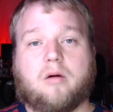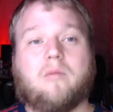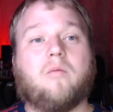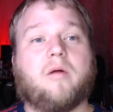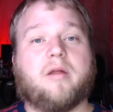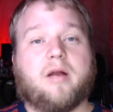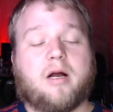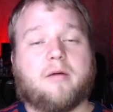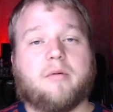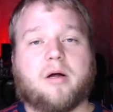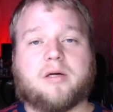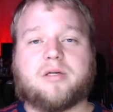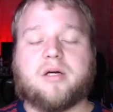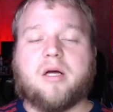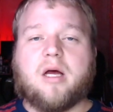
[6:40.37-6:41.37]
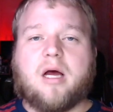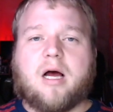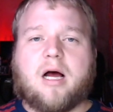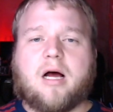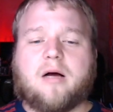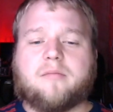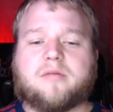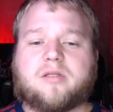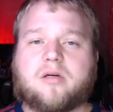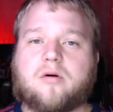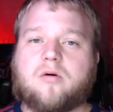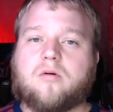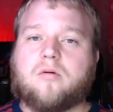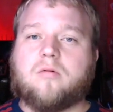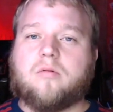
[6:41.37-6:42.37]
with an airbrush.
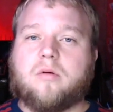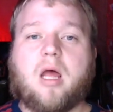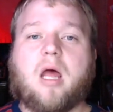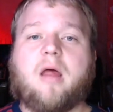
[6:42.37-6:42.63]
So